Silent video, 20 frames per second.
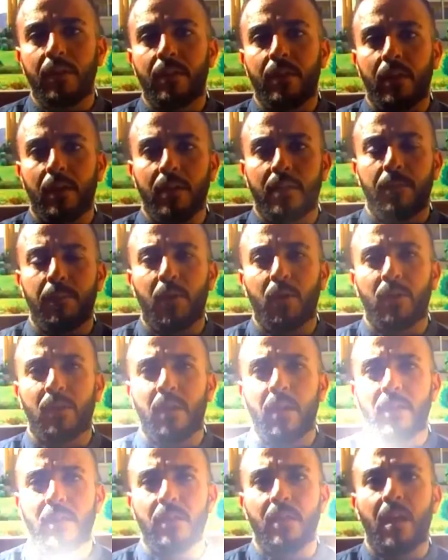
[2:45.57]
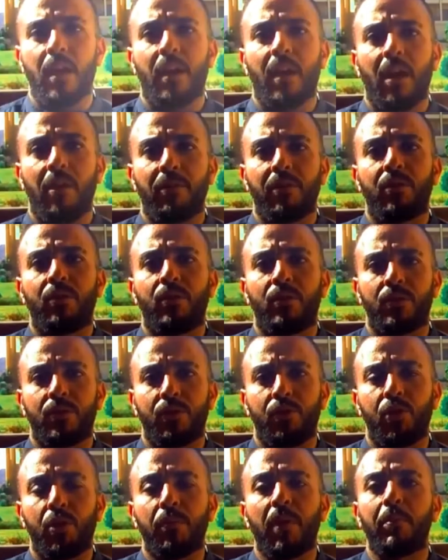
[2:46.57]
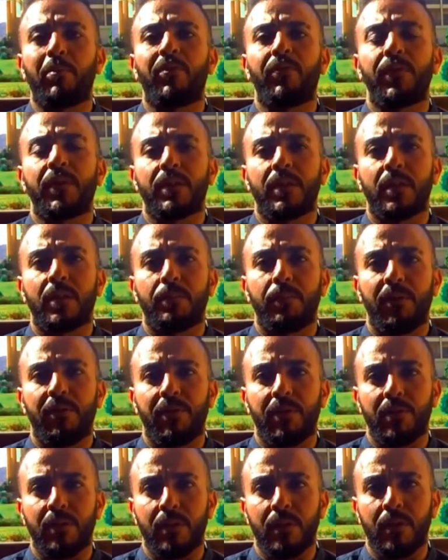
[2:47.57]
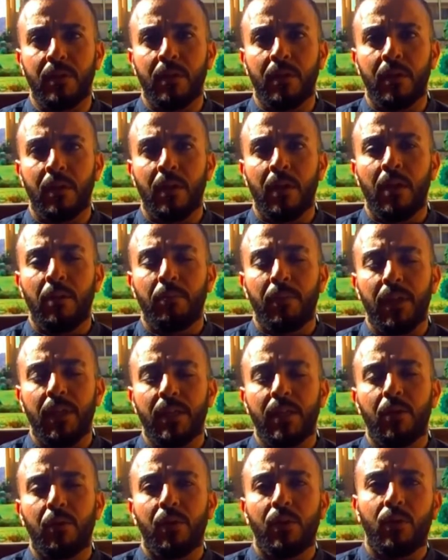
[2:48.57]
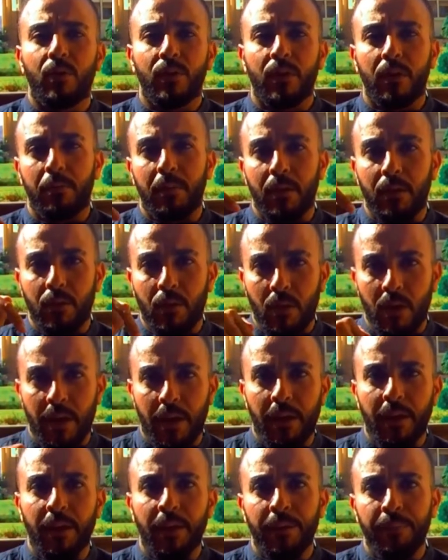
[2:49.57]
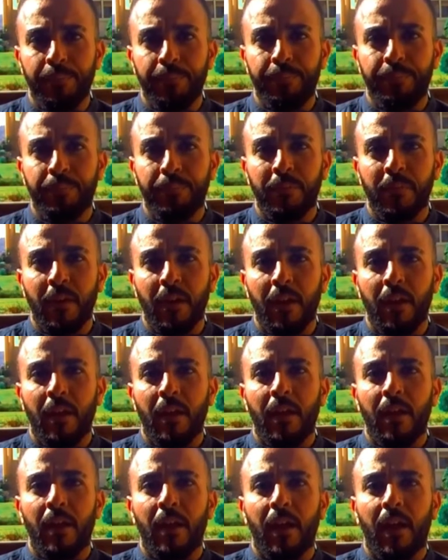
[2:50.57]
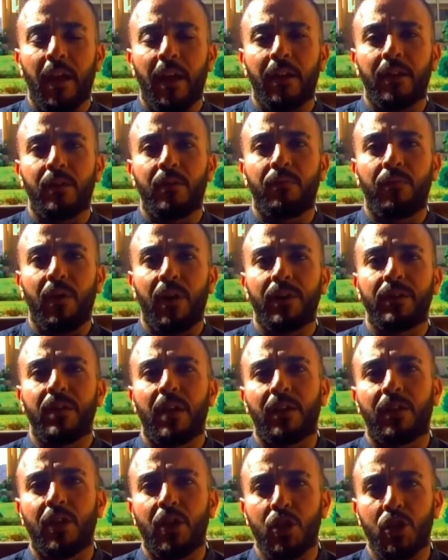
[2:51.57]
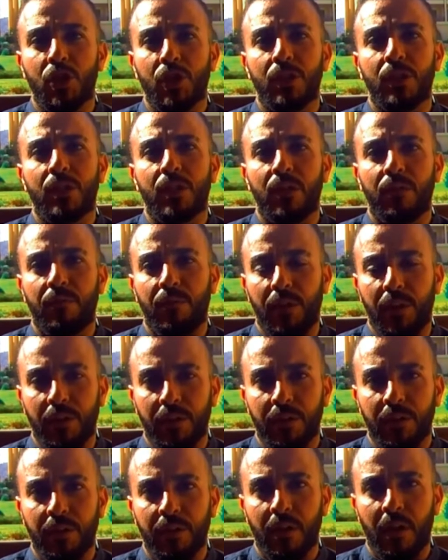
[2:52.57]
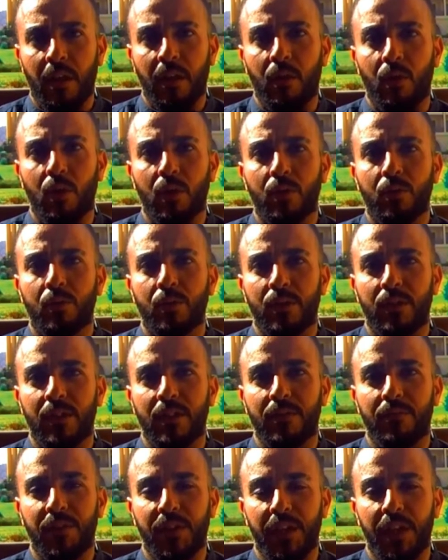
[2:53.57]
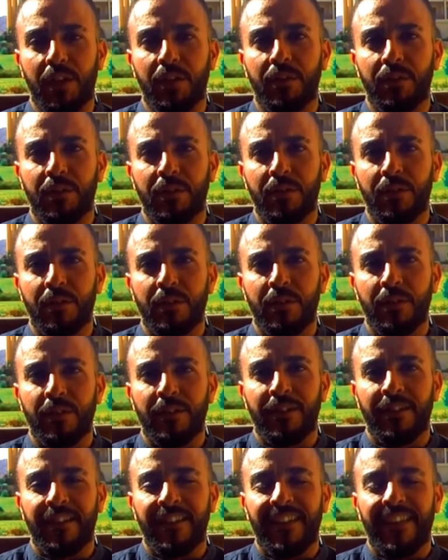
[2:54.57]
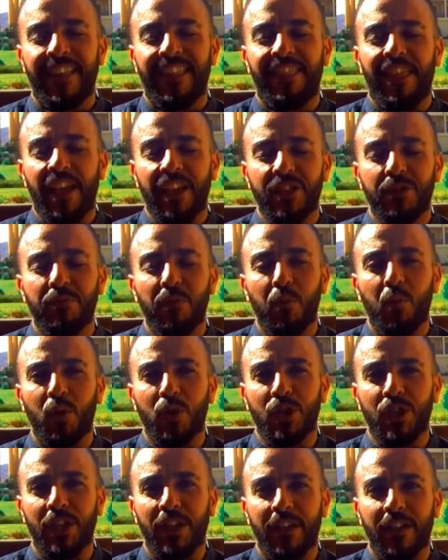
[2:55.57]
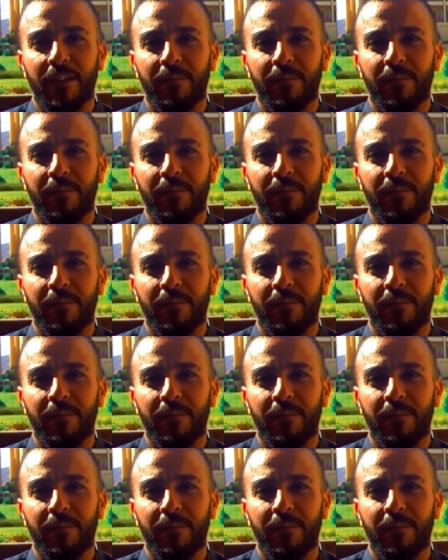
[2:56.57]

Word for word: details about tasks I carried on during my previous experience, please download the below link and find the attached CV along with this video. Thanks for watching